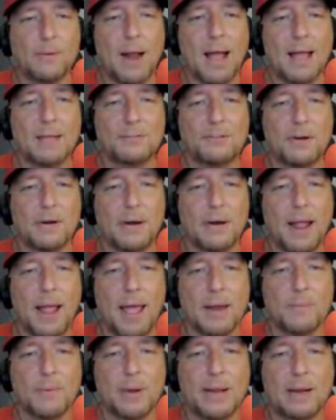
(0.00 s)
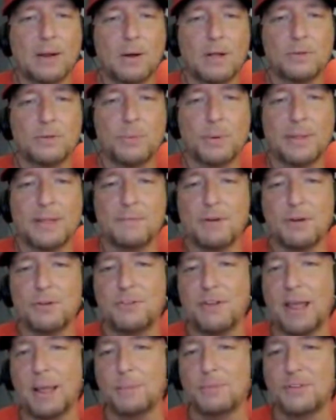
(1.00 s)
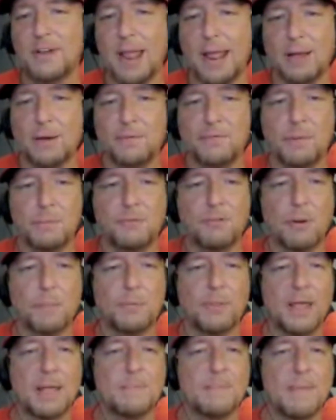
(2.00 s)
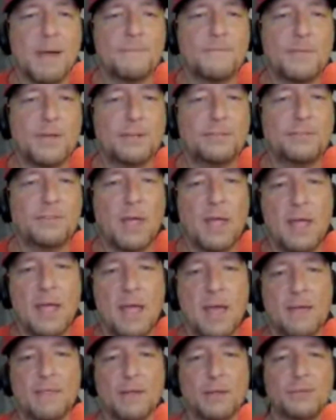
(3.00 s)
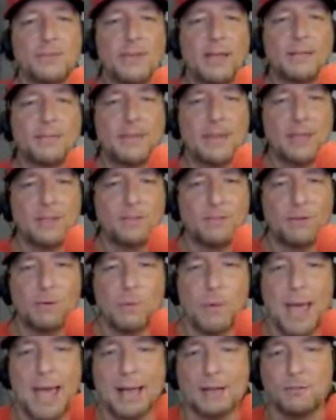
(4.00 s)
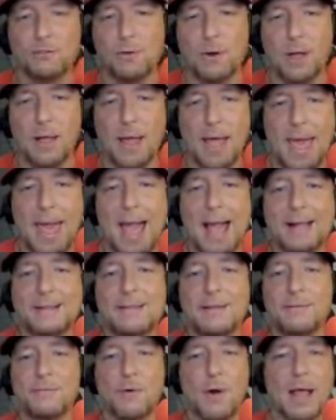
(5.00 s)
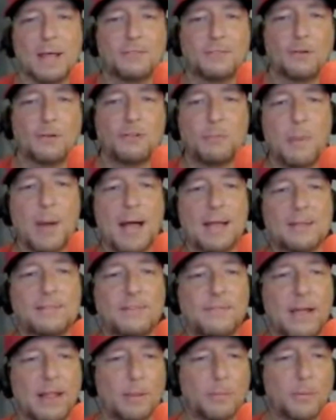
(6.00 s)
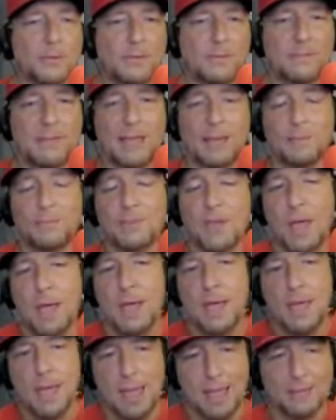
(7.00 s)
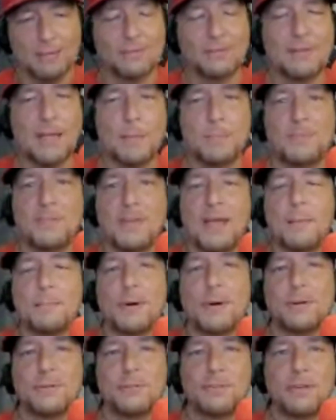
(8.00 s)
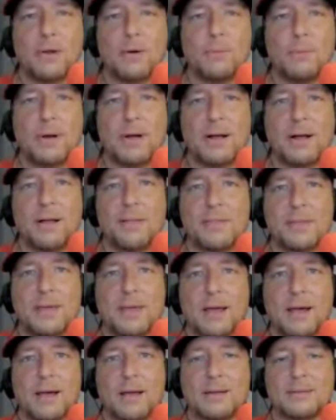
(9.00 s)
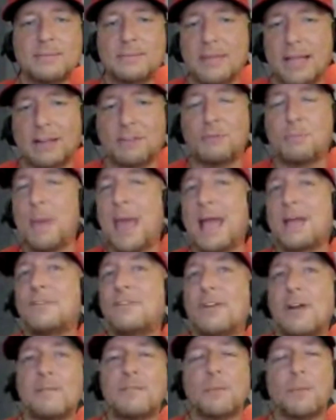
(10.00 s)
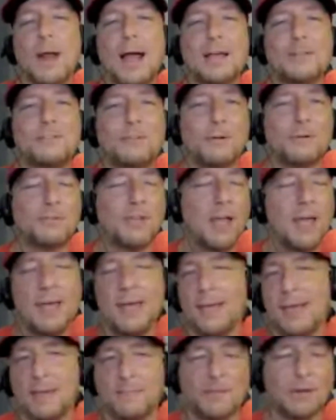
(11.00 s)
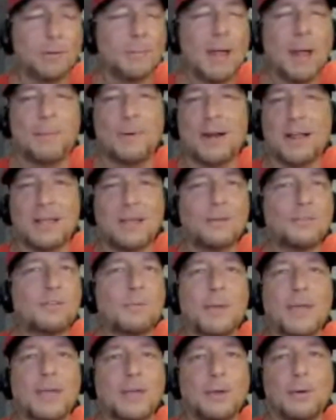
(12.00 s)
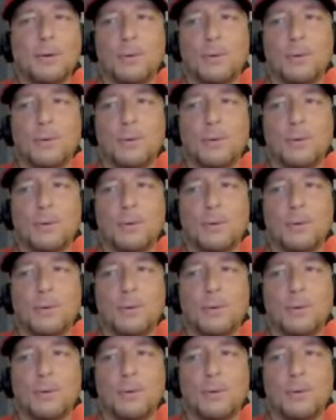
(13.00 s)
league roster and recalled reliever James Naile from AAA Memphis. They'll take the two extra active roster spots available to teams in September. So the expansion of the rosters, if you remember, it used to be